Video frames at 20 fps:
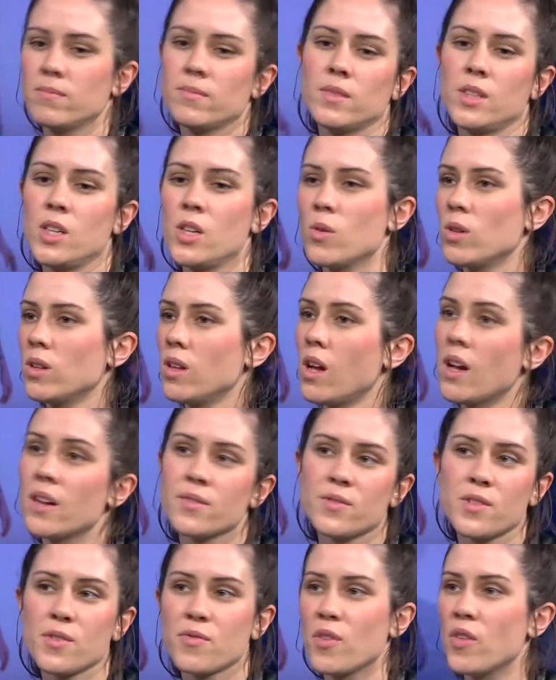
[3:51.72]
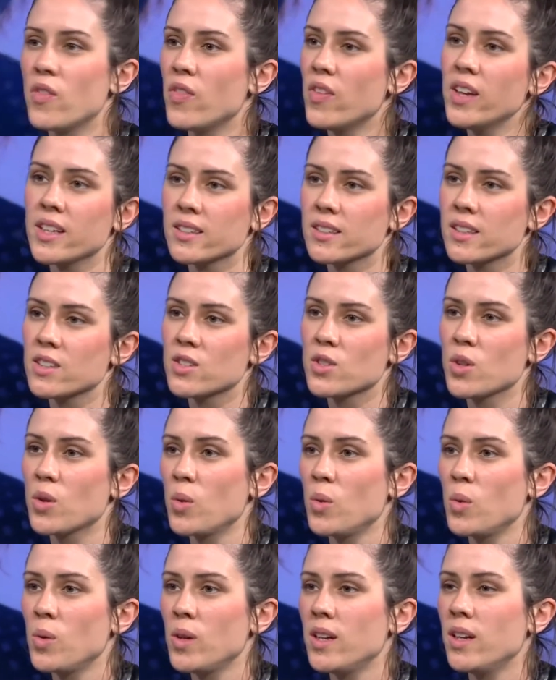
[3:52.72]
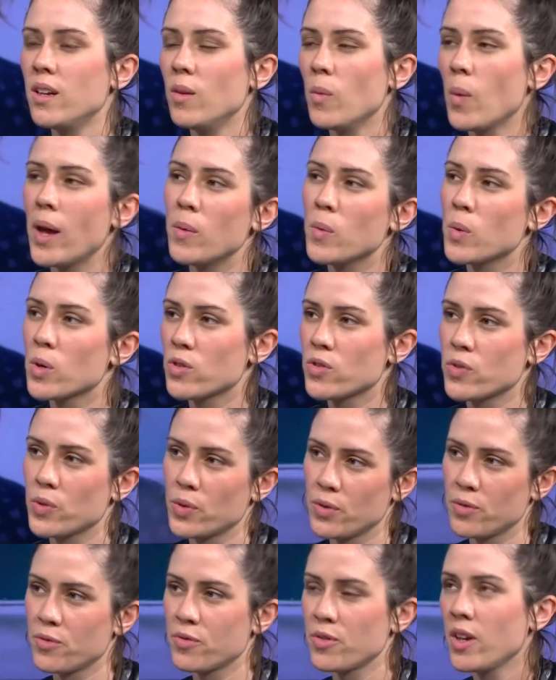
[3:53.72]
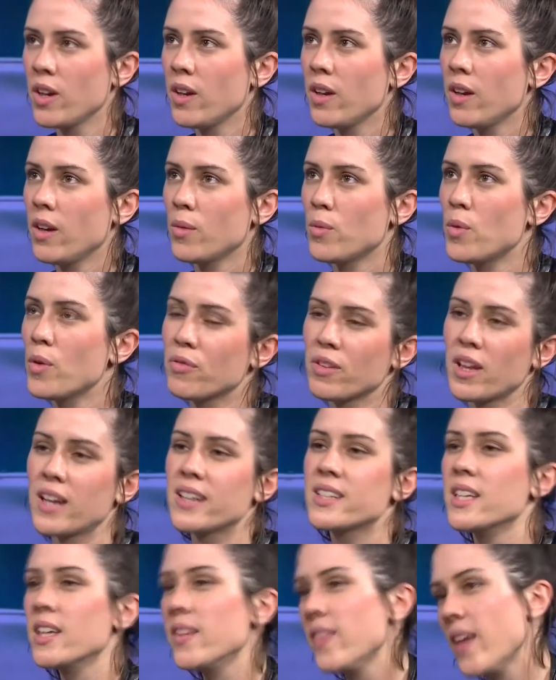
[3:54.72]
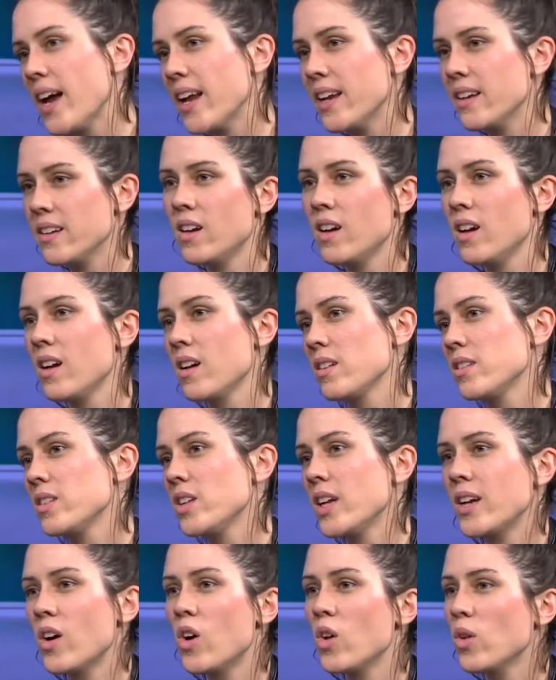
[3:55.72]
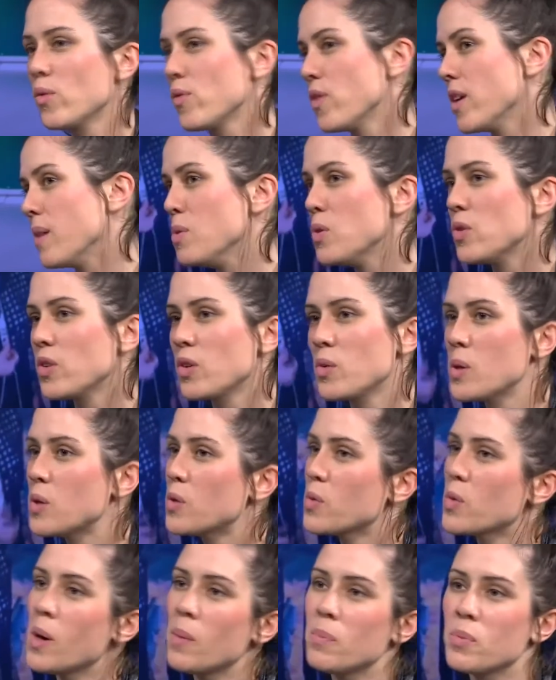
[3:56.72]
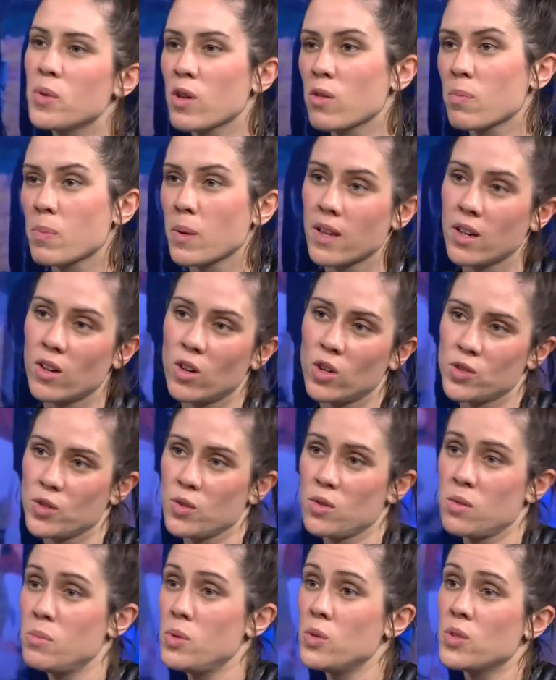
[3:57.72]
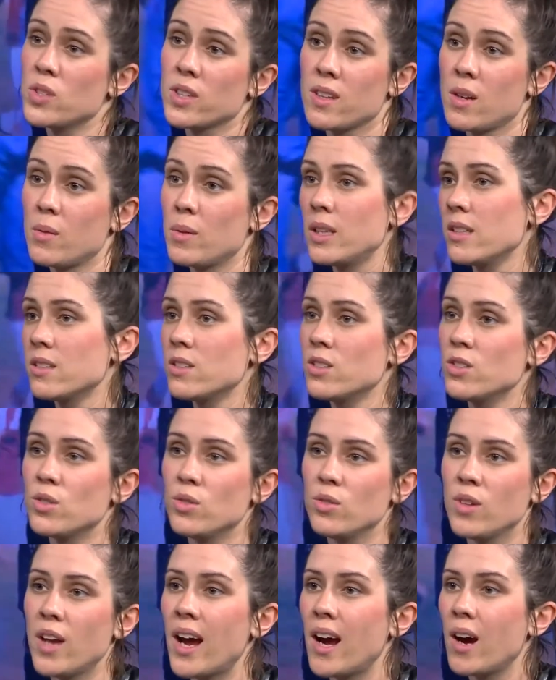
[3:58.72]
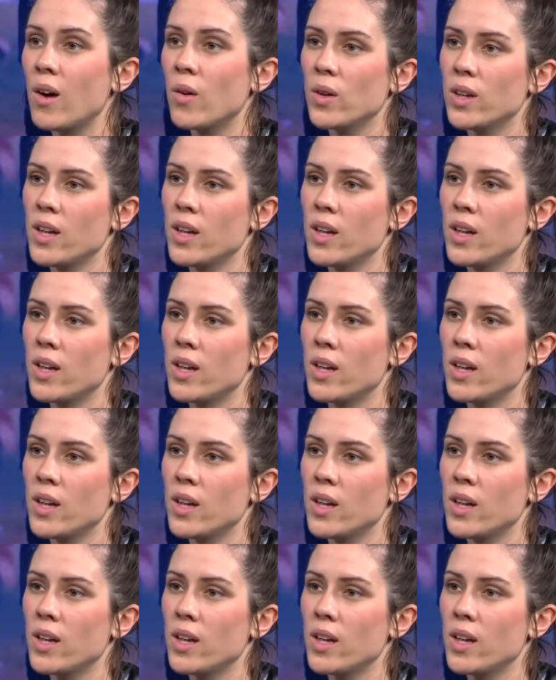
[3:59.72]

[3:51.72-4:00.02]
you know, a lot of different things, and so in a way we're sort of reflecting that, like all of the music we grew up with, but then also the music that we listen to now,